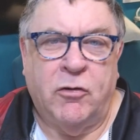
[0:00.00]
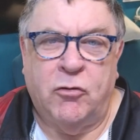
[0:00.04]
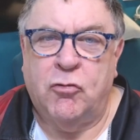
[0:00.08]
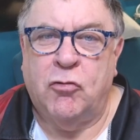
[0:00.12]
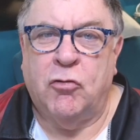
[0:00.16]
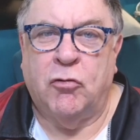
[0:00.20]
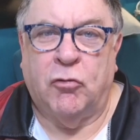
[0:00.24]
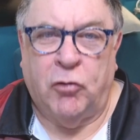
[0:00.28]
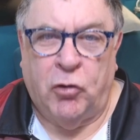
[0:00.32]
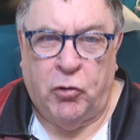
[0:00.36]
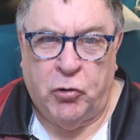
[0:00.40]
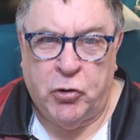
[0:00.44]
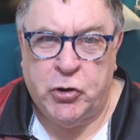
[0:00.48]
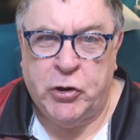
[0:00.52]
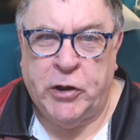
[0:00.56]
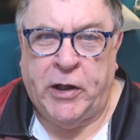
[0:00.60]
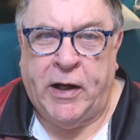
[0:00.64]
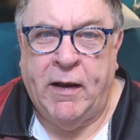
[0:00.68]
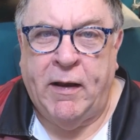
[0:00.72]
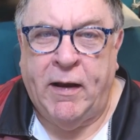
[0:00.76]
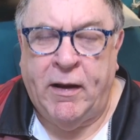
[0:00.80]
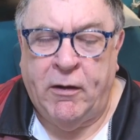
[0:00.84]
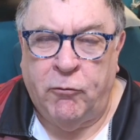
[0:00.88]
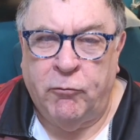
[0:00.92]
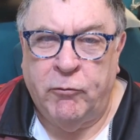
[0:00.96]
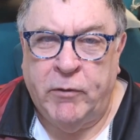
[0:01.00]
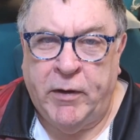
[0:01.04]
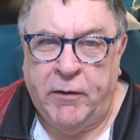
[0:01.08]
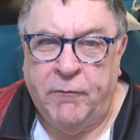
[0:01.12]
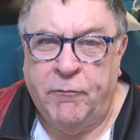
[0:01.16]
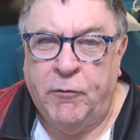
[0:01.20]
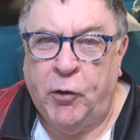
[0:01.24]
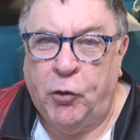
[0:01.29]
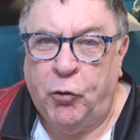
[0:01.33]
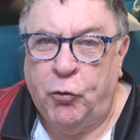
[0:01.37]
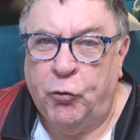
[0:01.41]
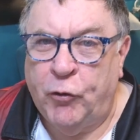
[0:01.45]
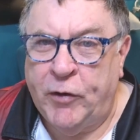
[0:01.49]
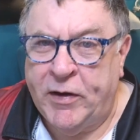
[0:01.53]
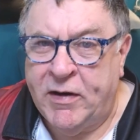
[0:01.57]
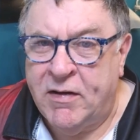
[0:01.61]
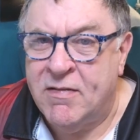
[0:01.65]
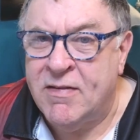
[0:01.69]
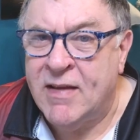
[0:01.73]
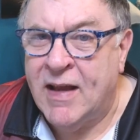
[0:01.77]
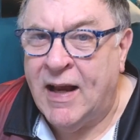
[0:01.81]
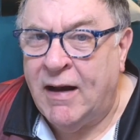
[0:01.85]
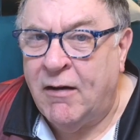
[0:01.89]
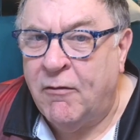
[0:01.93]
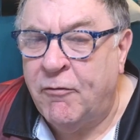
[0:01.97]
just as long as you get rid of the
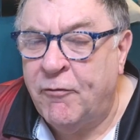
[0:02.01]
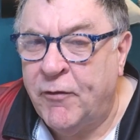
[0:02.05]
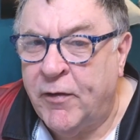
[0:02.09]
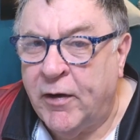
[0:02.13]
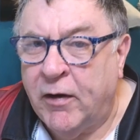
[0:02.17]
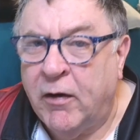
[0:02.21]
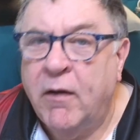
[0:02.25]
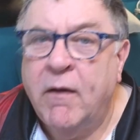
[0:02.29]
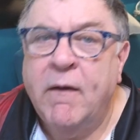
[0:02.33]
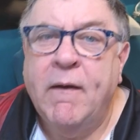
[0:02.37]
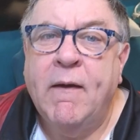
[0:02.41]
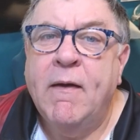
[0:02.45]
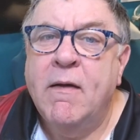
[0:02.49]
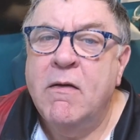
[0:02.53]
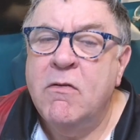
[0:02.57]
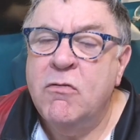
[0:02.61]
grease after.